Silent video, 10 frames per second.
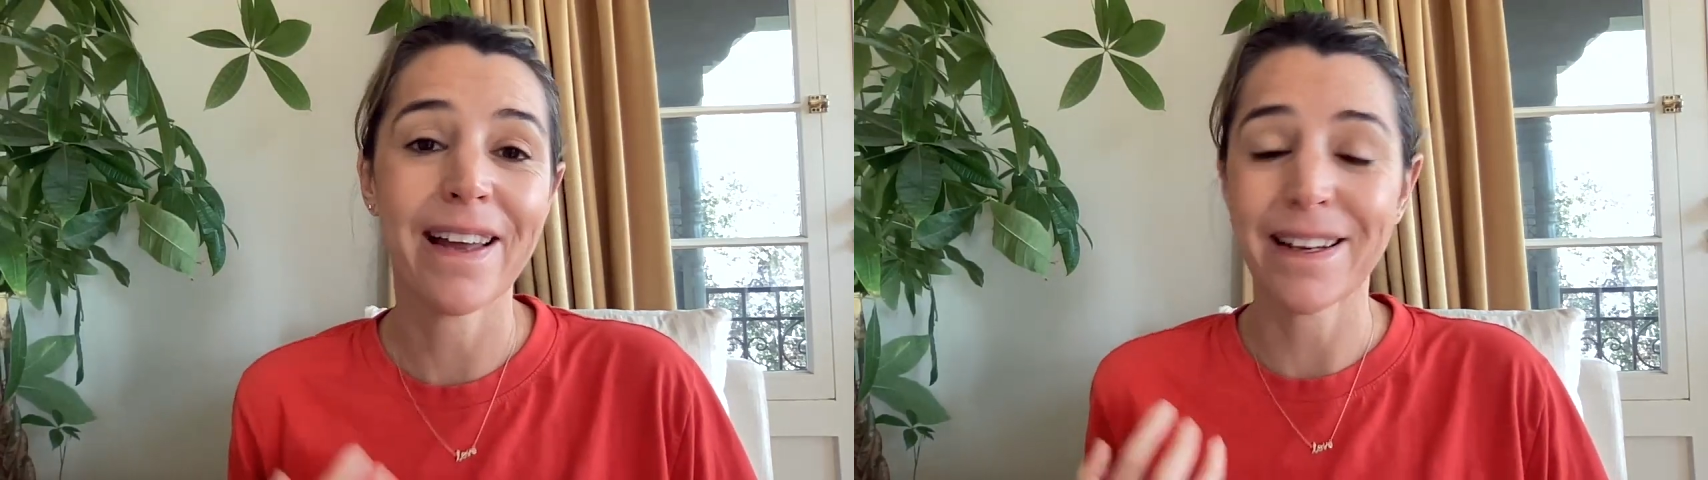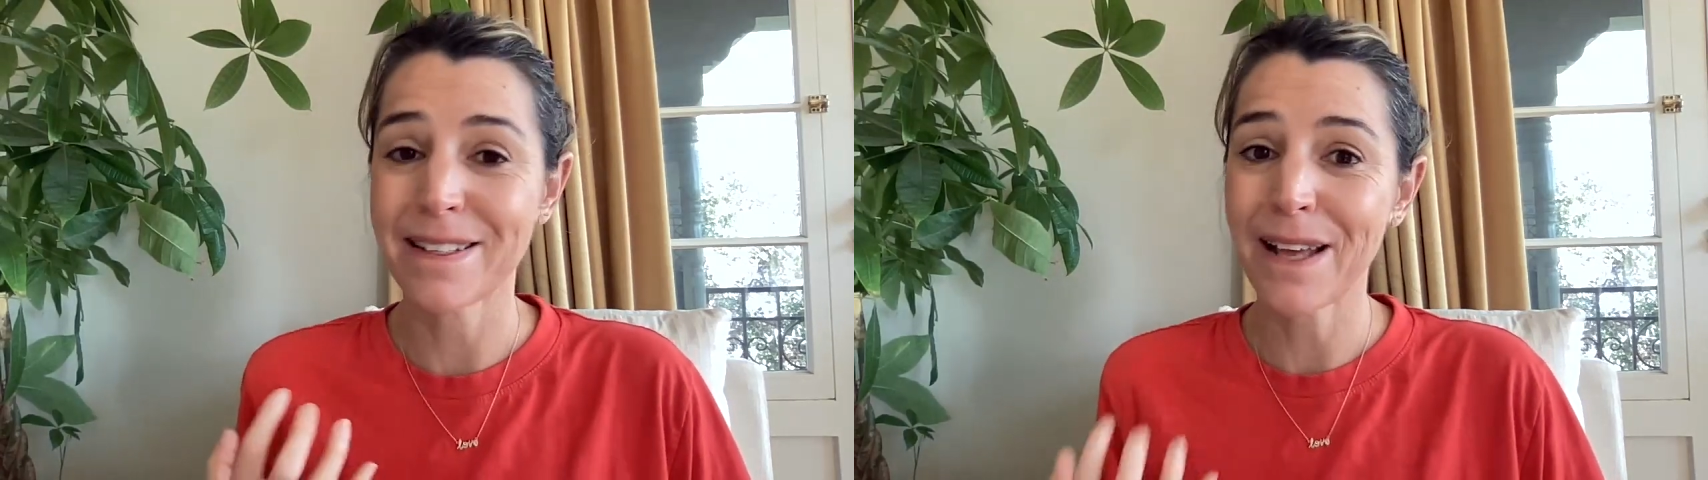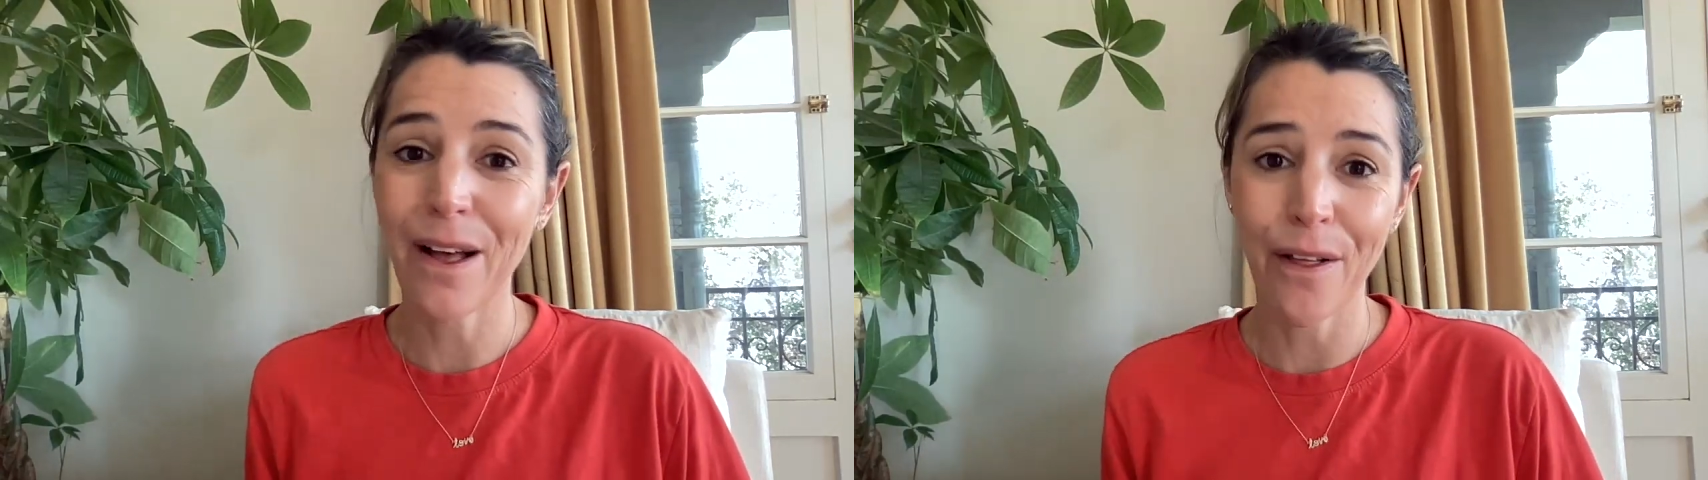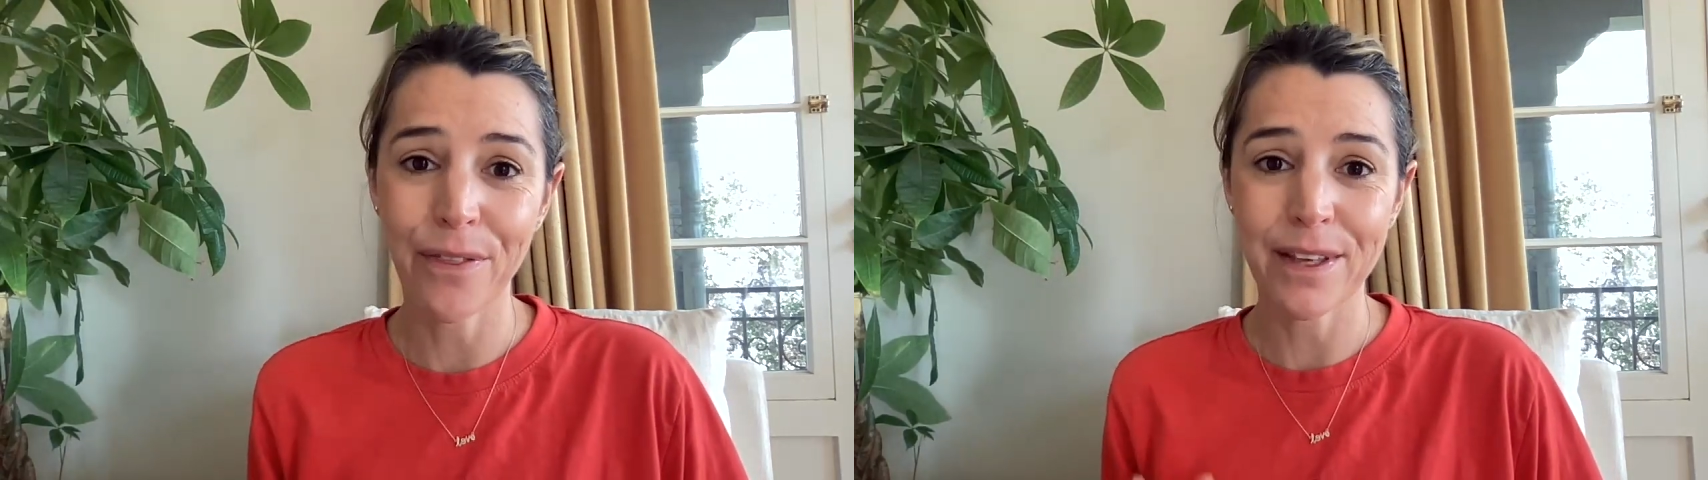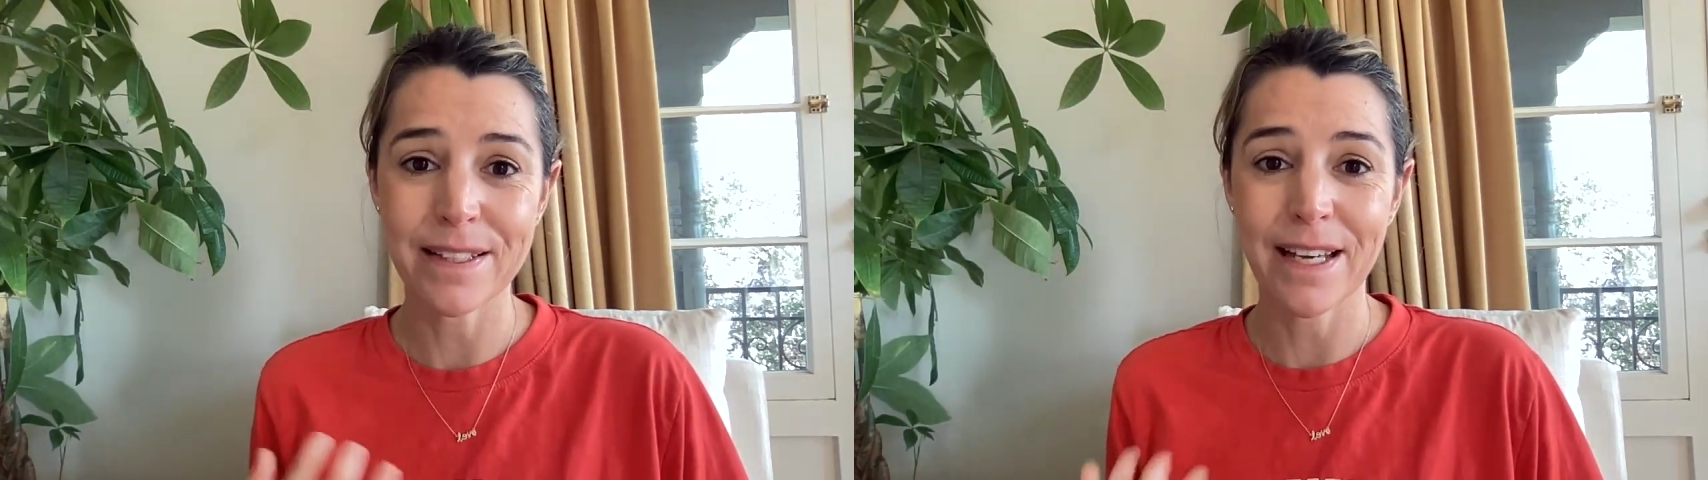and as
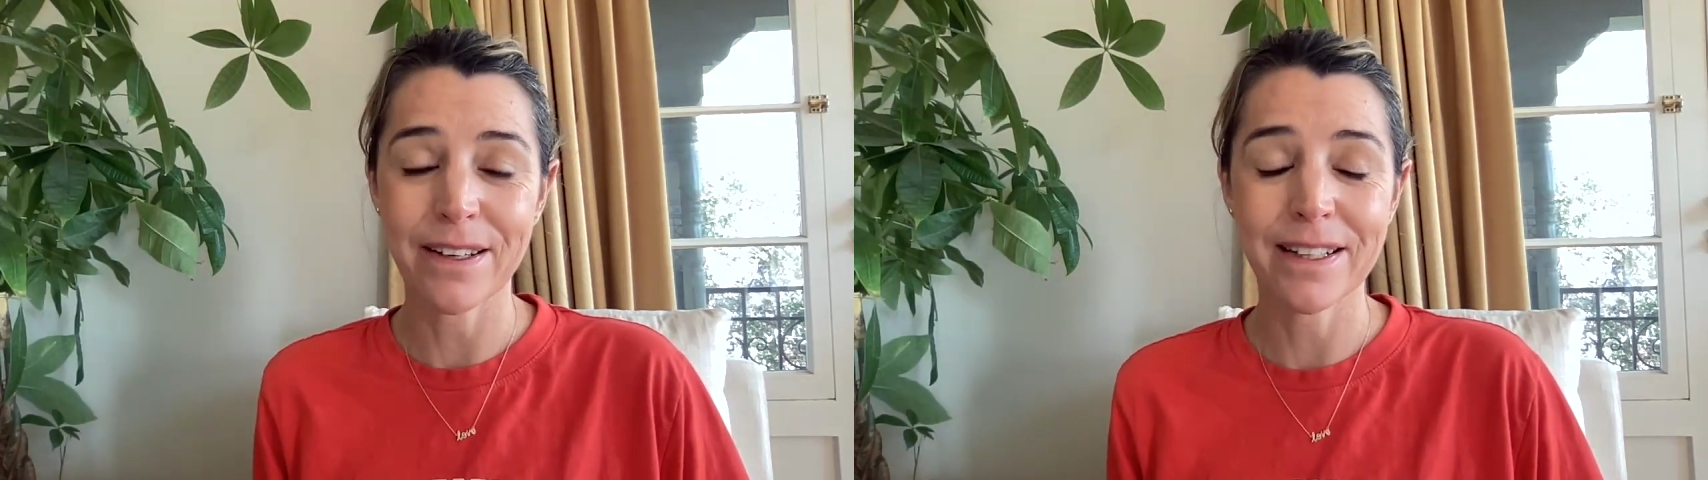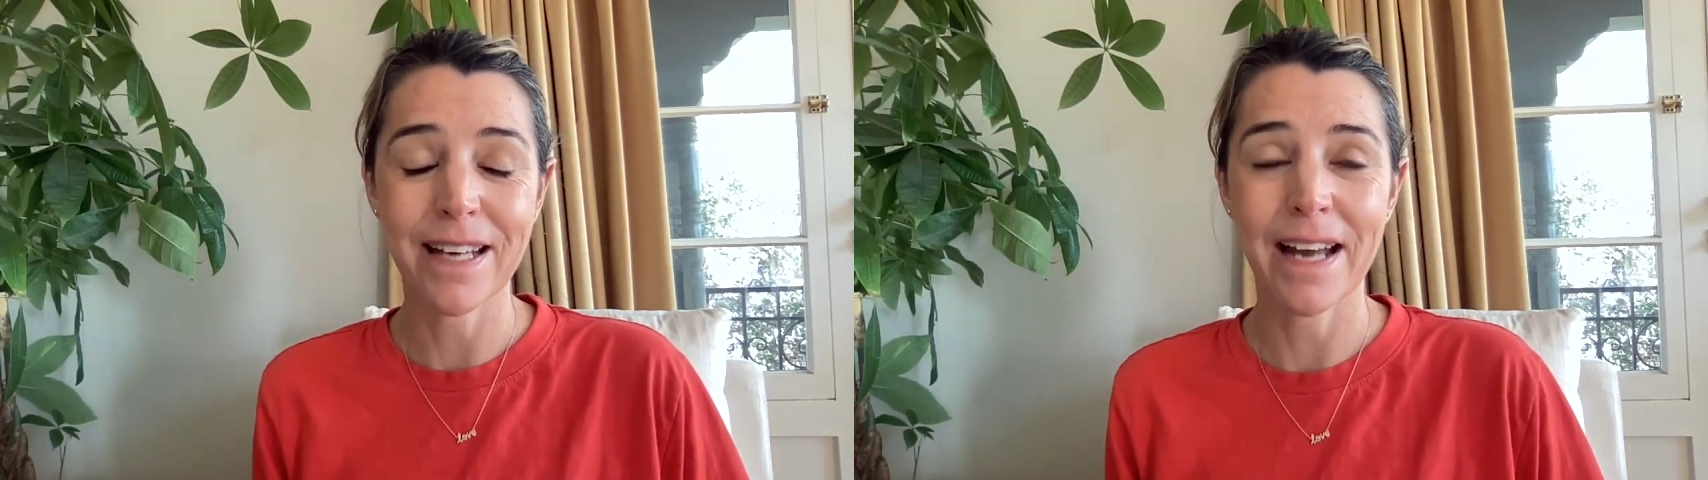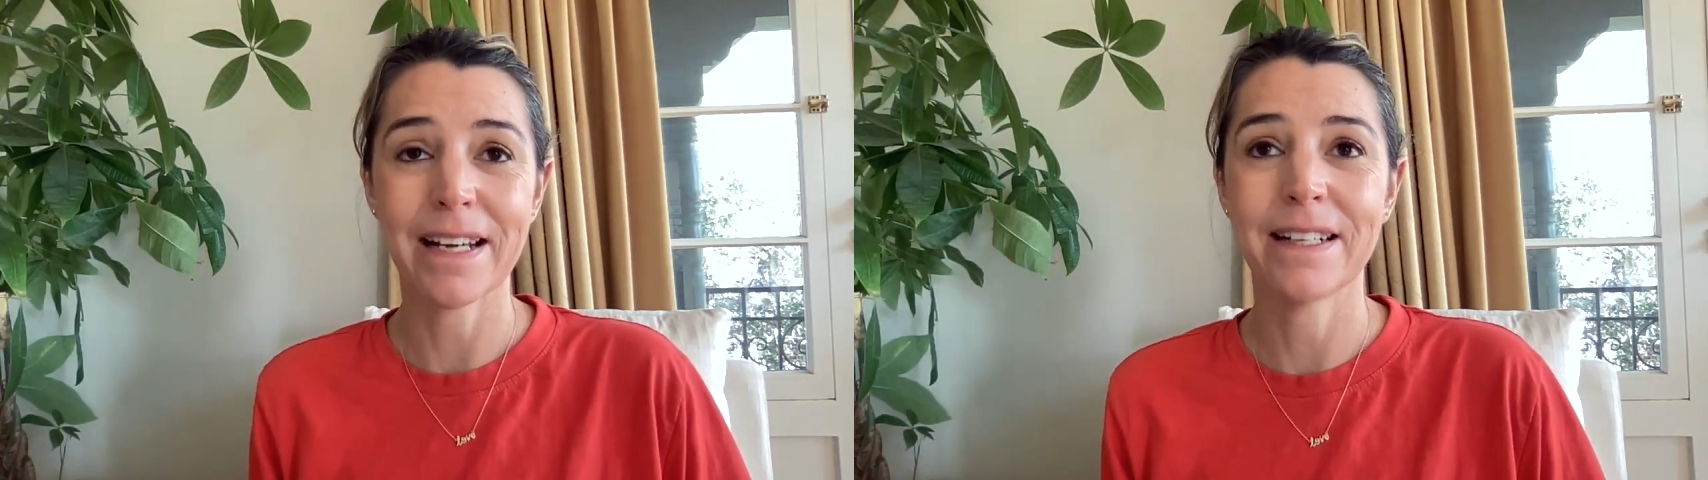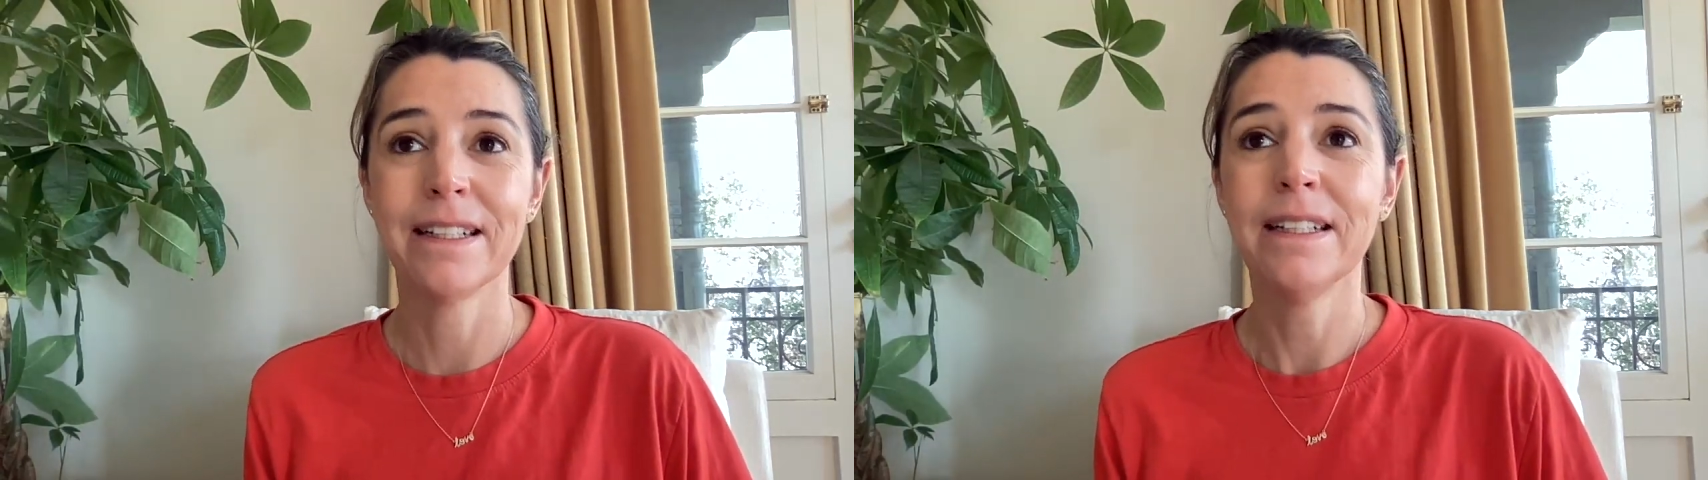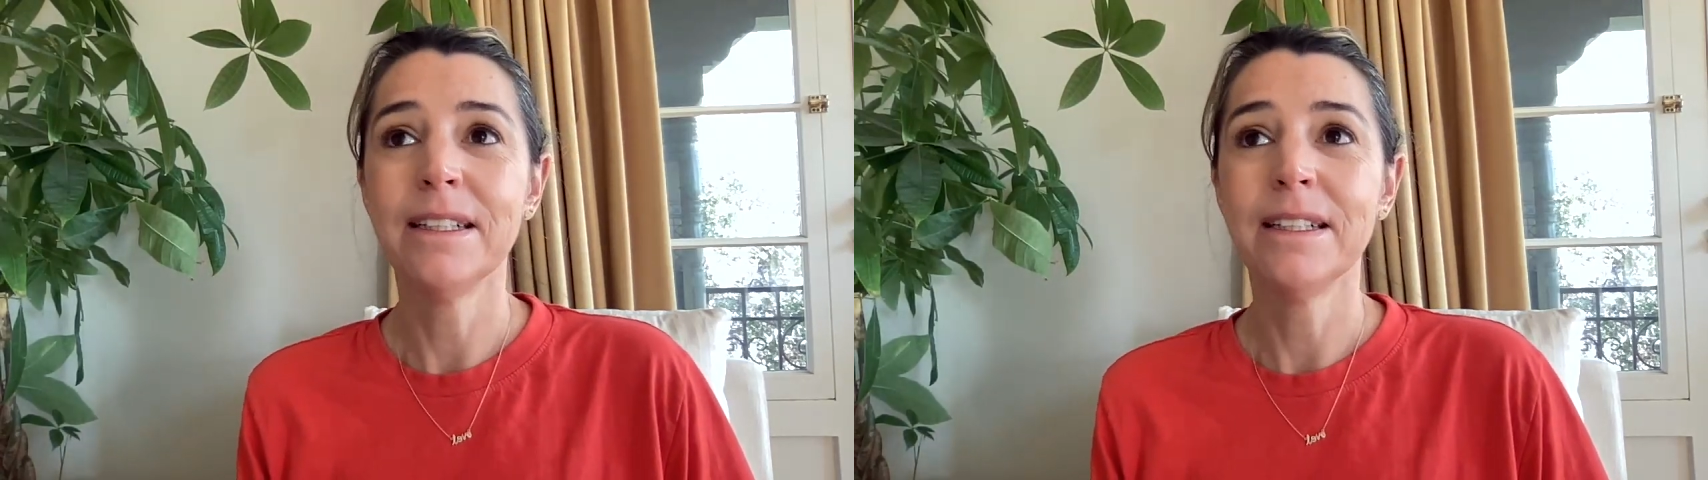healthy as I could get it.